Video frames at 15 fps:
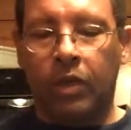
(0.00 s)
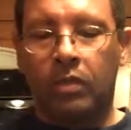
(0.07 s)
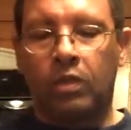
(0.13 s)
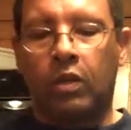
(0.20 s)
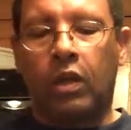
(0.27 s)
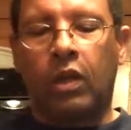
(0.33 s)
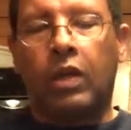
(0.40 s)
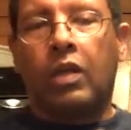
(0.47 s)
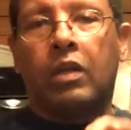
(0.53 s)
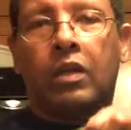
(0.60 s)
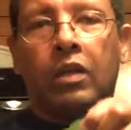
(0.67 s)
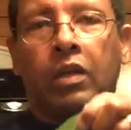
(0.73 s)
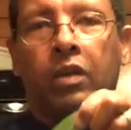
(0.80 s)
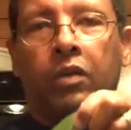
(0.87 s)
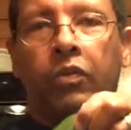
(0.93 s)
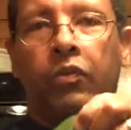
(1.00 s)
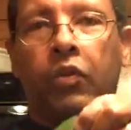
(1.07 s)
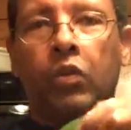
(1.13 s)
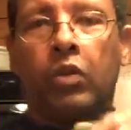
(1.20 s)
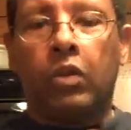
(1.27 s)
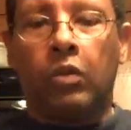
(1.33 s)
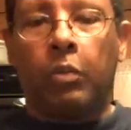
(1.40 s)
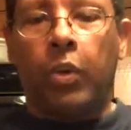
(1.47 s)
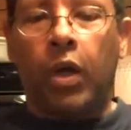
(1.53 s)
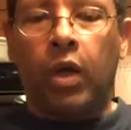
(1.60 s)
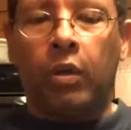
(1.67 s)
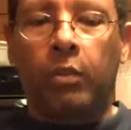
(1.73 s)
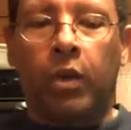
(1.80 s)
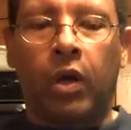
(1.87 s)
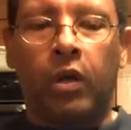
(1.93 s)
you start getting few little
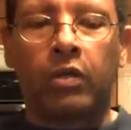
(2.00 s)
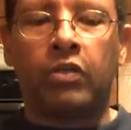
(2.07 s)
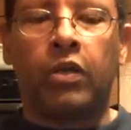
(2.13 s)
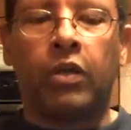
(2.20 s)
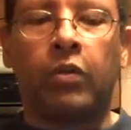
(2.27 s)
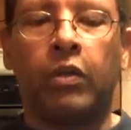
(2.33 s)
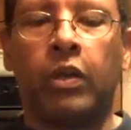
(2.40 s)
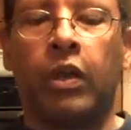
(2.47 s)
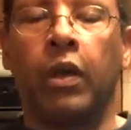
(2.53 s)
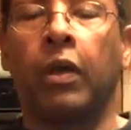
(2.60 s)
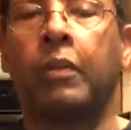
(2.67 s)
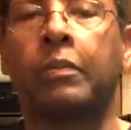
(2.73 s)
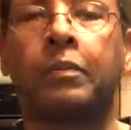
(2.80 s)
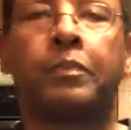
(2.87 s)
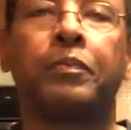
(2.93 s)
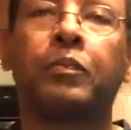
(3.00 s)
pock marks here and there,